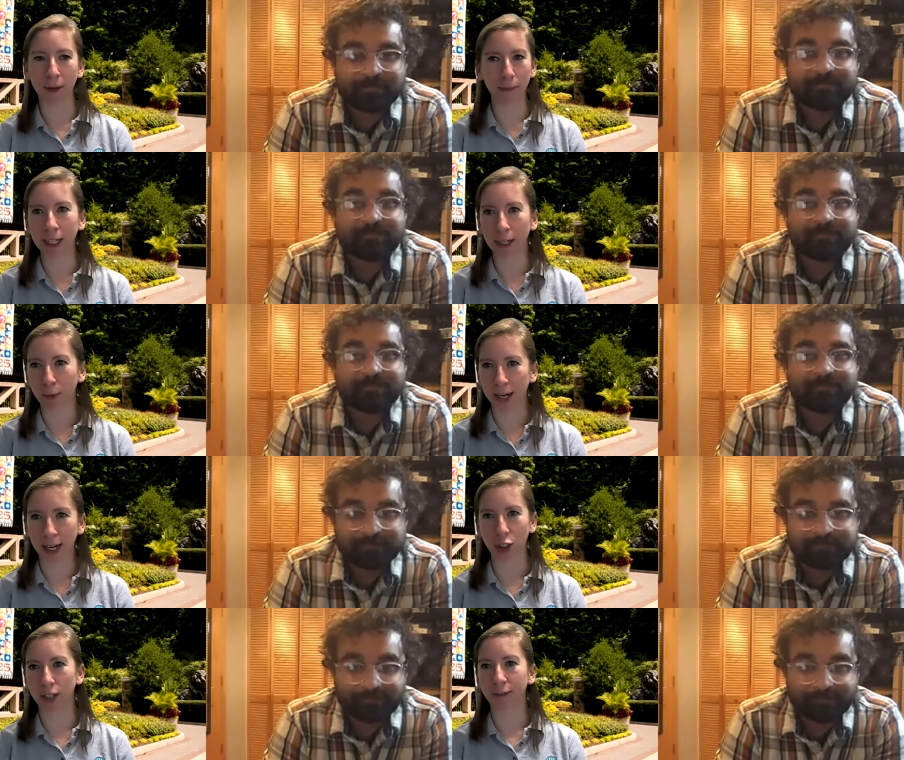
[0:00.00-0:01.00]
Speaker 1: in media
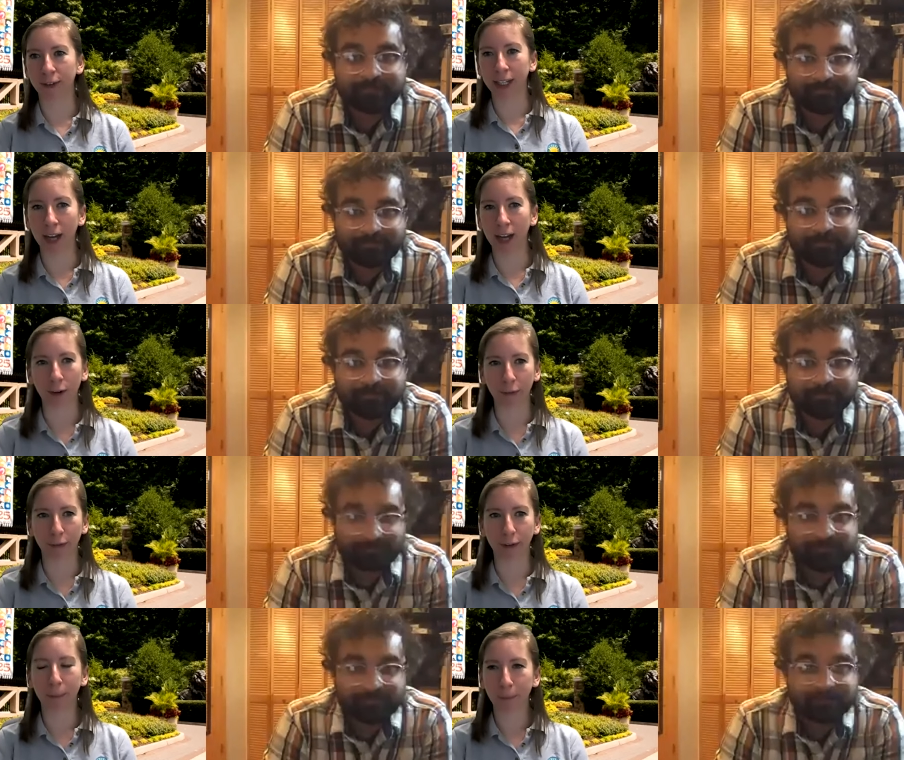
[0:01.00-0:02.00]
production and
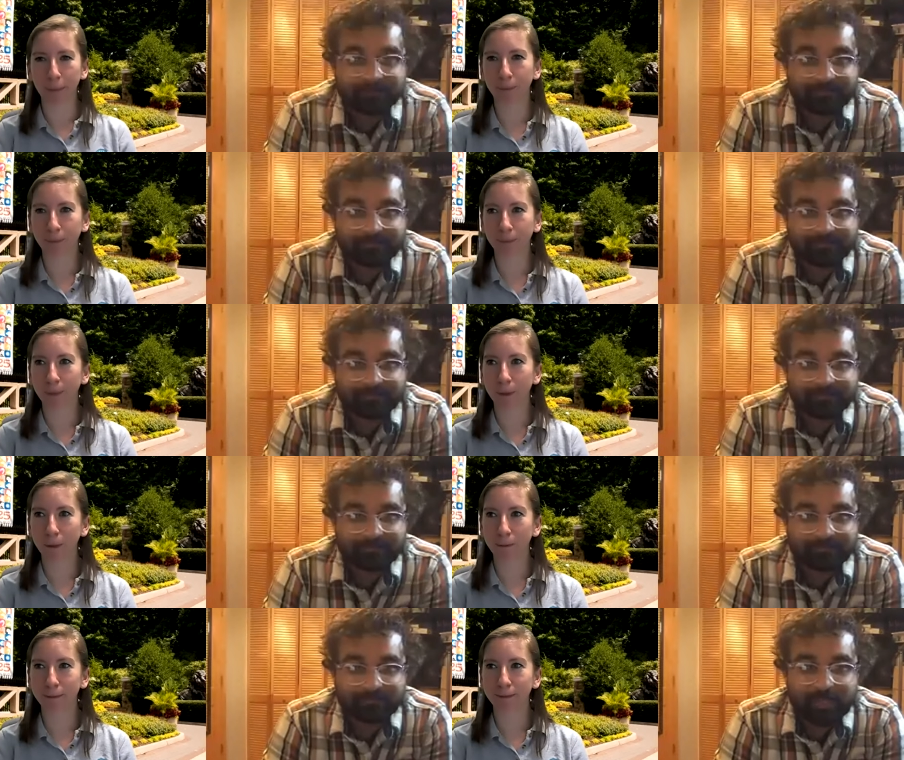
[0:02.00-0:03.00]
videography
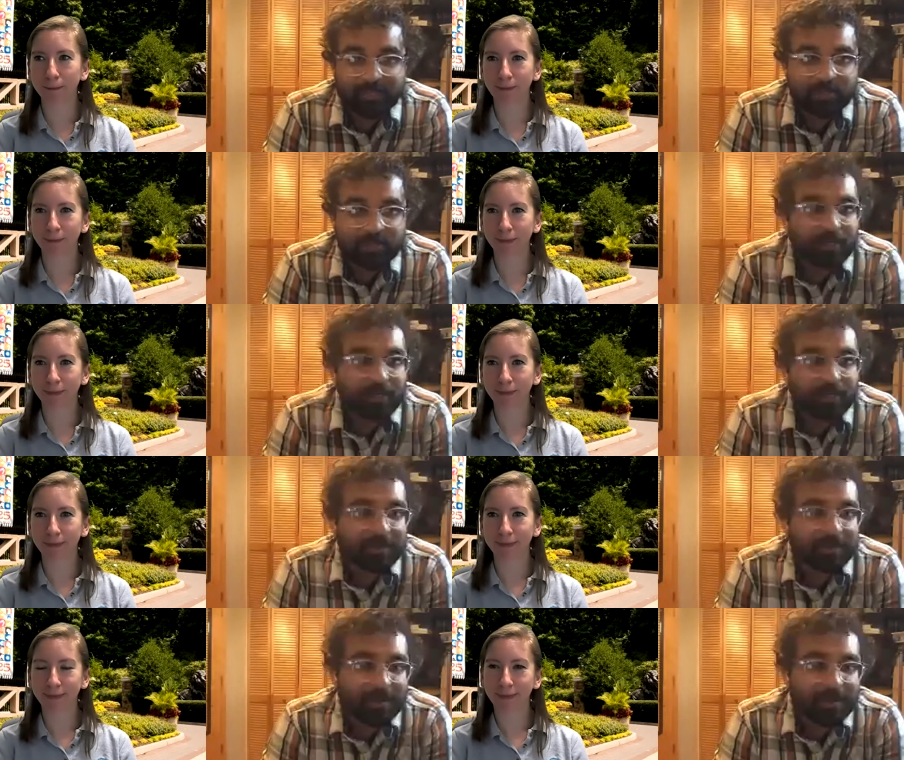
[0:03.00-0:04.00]
Speaker 2: Sure.
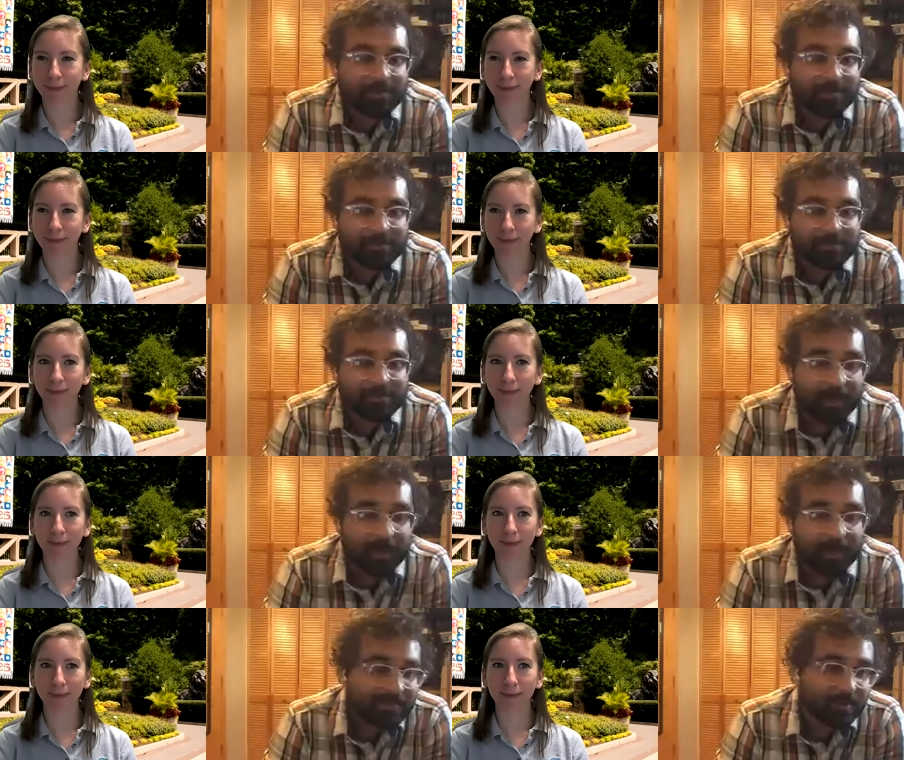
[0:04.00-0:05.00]
Um, so
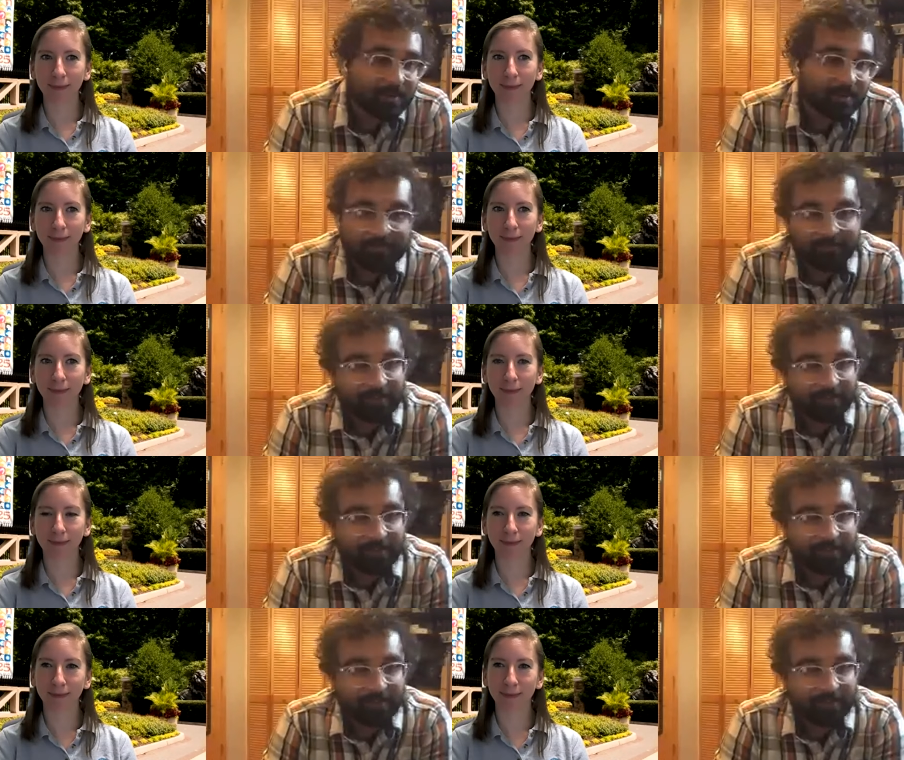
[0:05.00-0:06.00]
I started off,
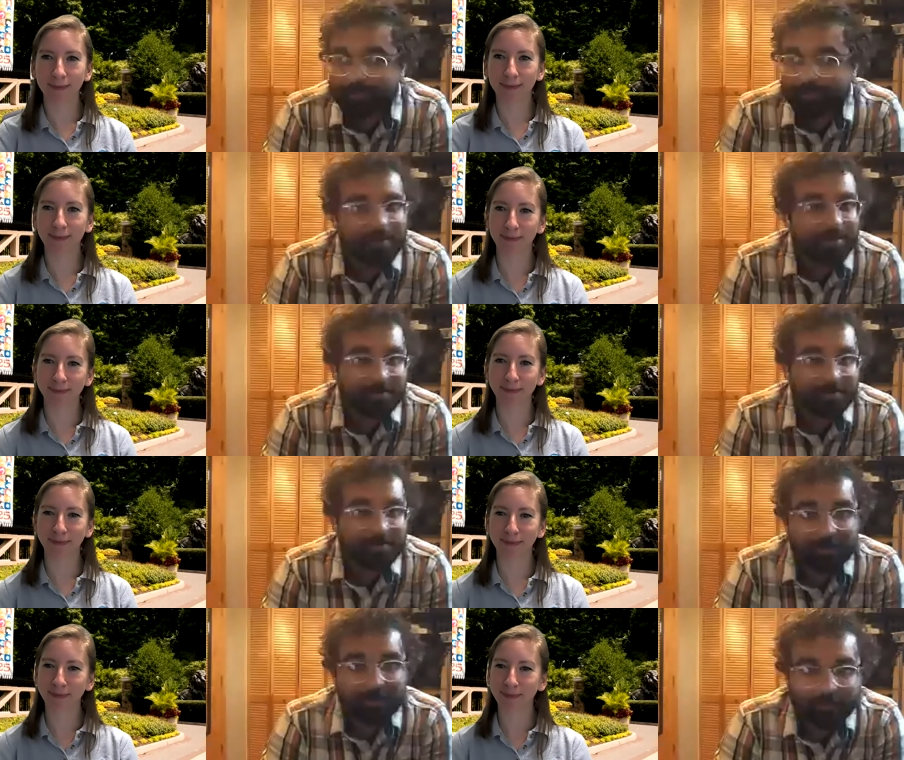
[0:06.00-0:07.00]
like I'm sure
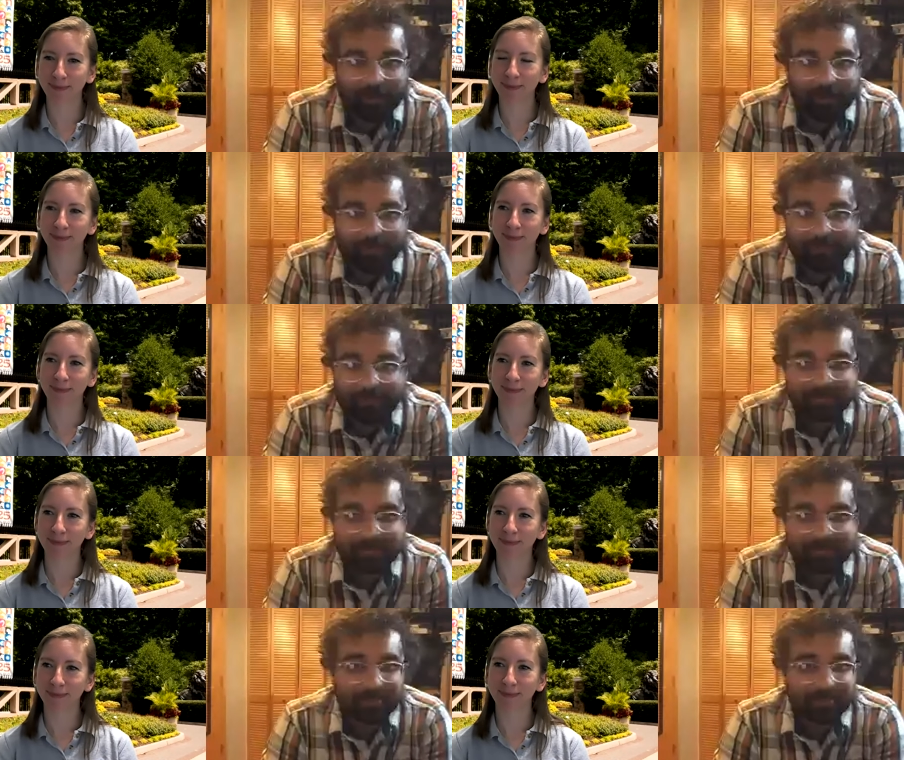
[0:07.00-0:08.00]
many people, um,
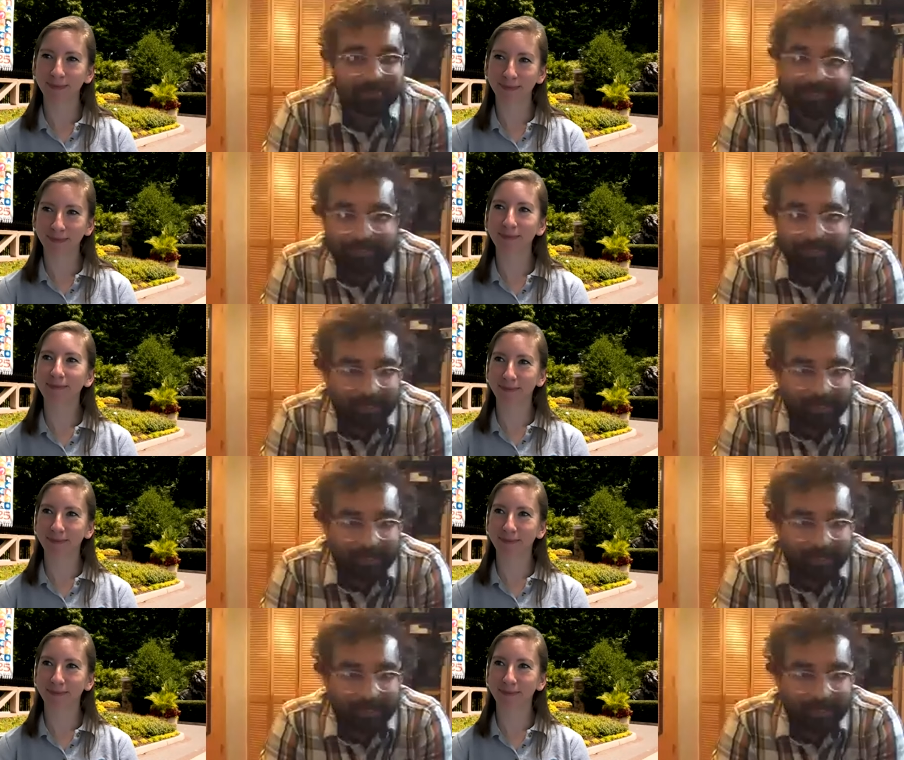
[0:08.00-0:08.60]
just enjoying nature